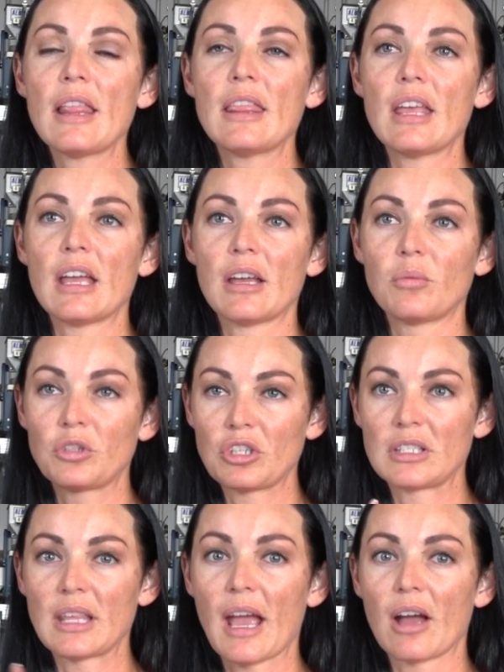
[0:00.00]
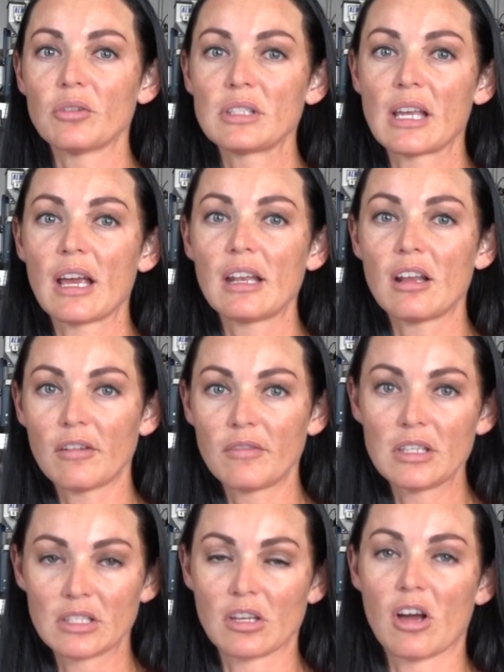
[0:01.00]
the, which is the outside
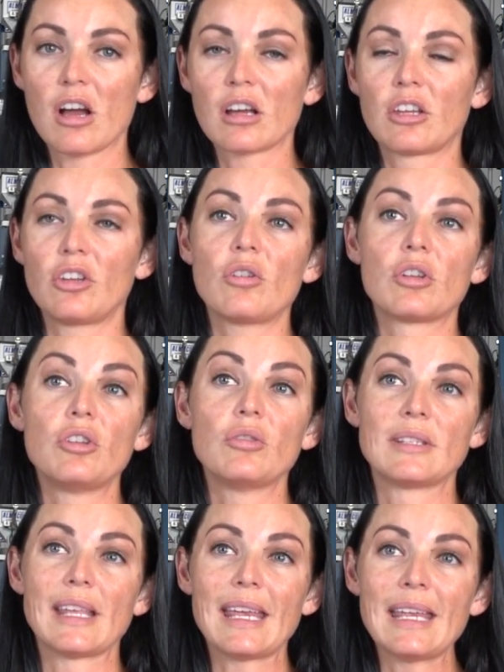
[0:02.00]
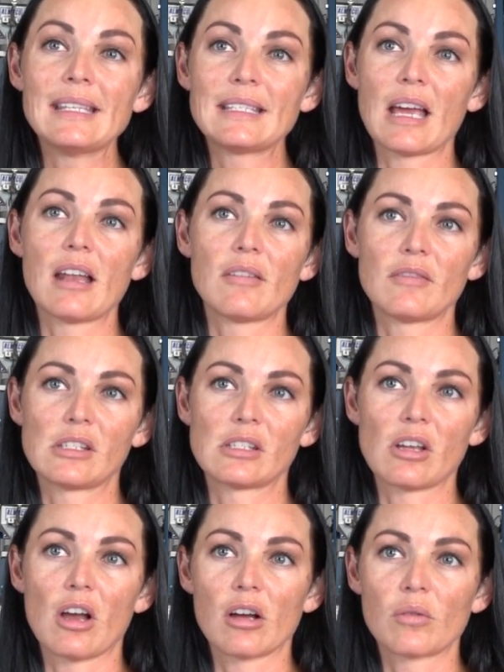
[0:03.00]
of the stalk. You can use the inside of the
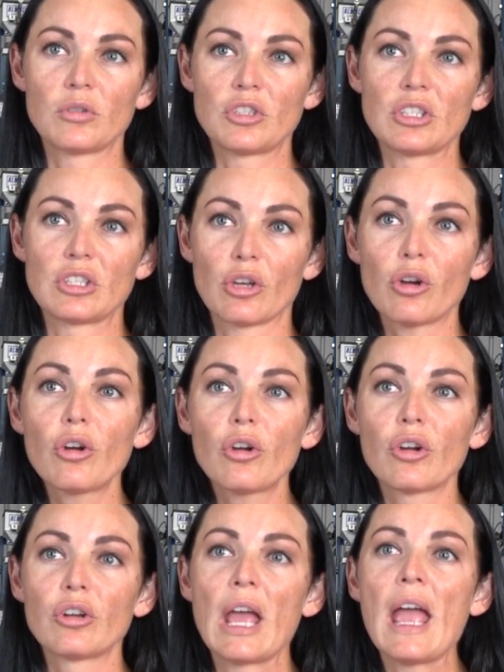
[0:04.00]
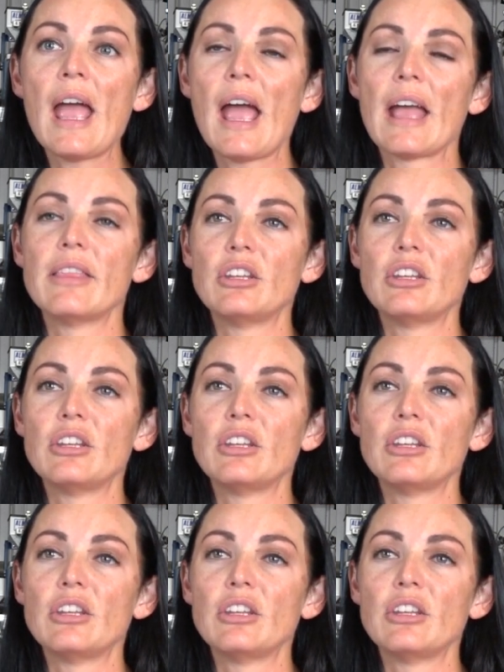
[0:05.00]
stalk, which is the hurd. And